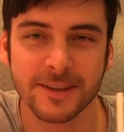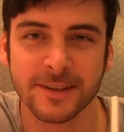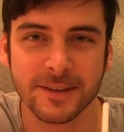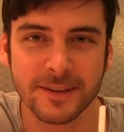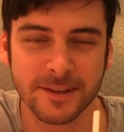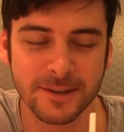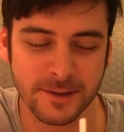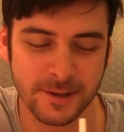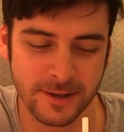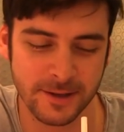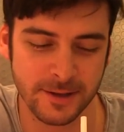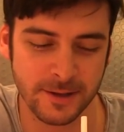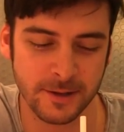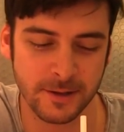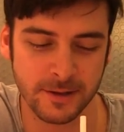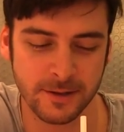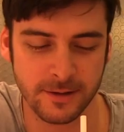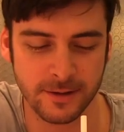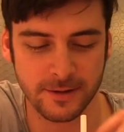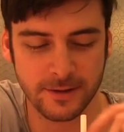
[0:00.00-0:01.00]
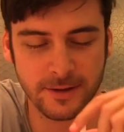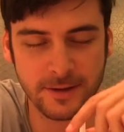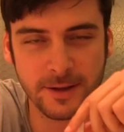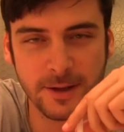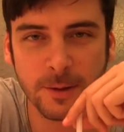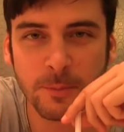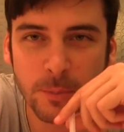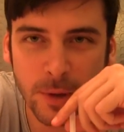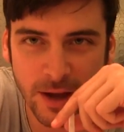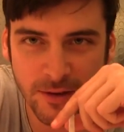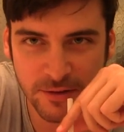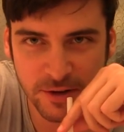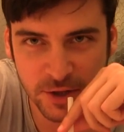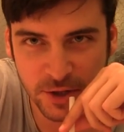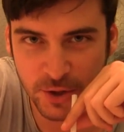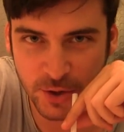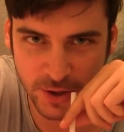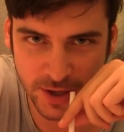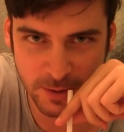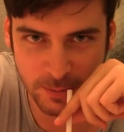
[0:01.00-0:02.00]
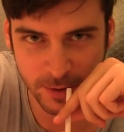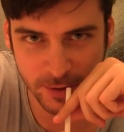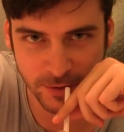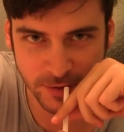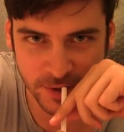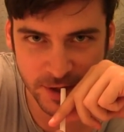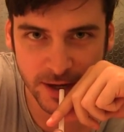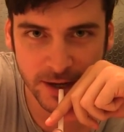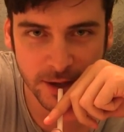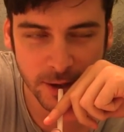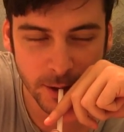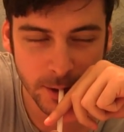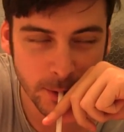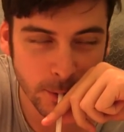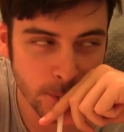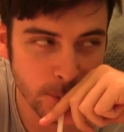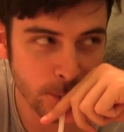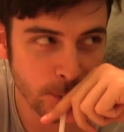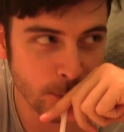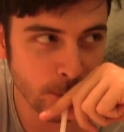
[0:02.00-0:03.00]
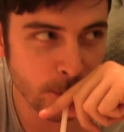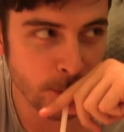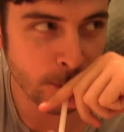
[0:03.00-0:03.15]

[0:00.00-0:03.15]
stuck in an airport for like... Having a cookie milkshake. I know.